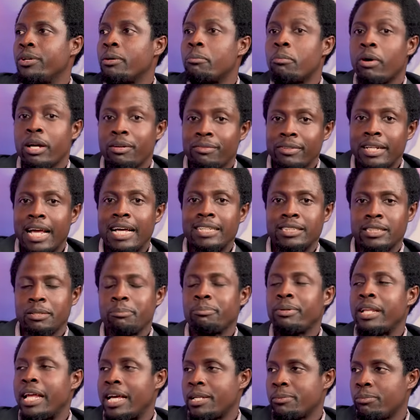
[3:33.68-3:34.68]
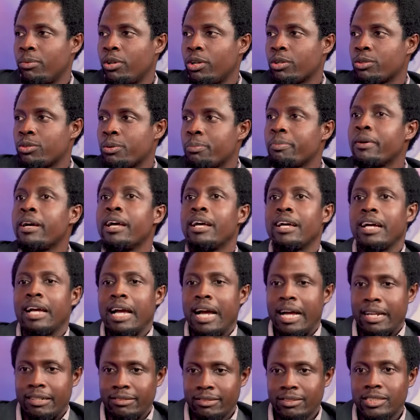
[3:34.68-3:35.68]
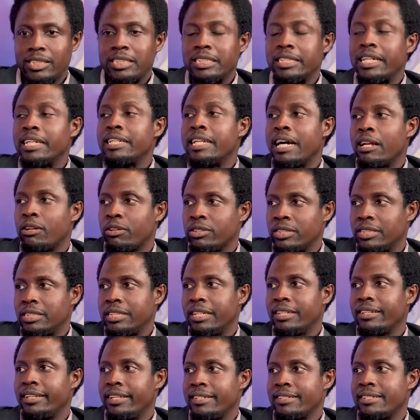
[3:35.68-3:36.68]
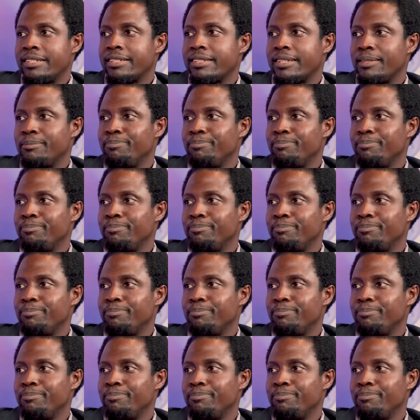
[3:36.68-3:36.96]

But even as simple as blood group can shade and unshade things.